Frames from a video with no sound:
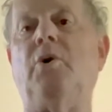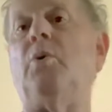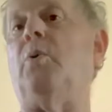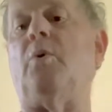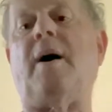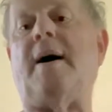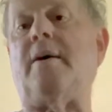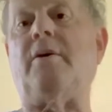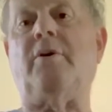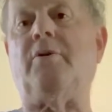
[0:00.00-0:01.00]
or had
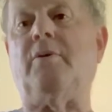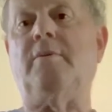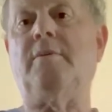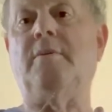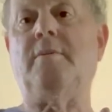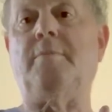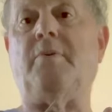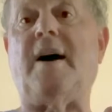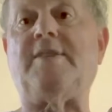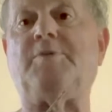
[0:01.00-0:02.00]
another
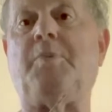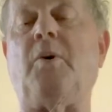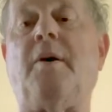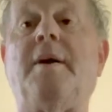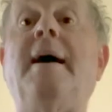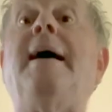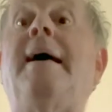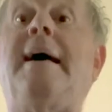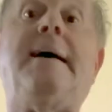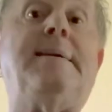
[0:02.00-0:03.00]
brass part.
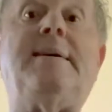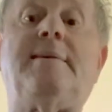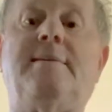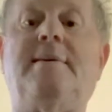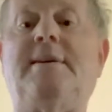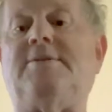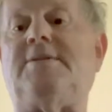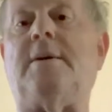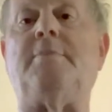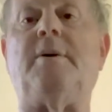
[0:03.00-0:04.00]
He did. He
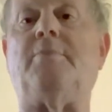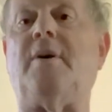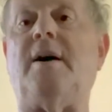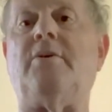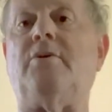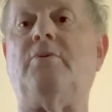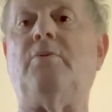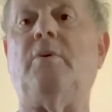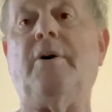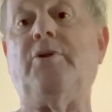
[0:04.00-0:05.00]
sent me a brand
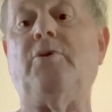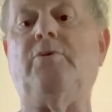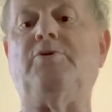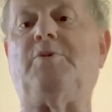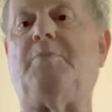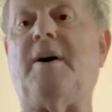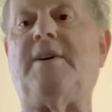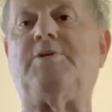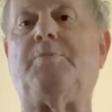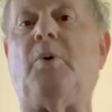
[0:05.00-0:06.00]
new, unused
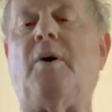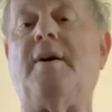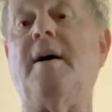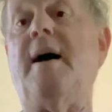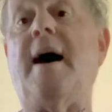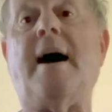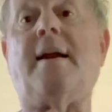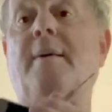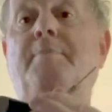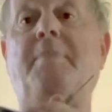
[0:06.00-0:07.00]
brass part,
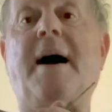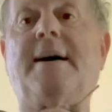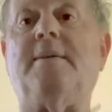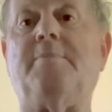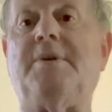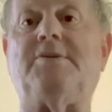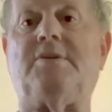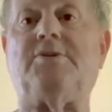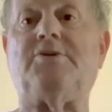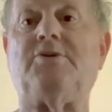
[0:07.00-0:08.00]
and I'm back in
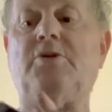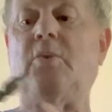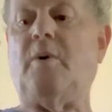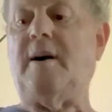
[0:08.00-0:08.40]
business. So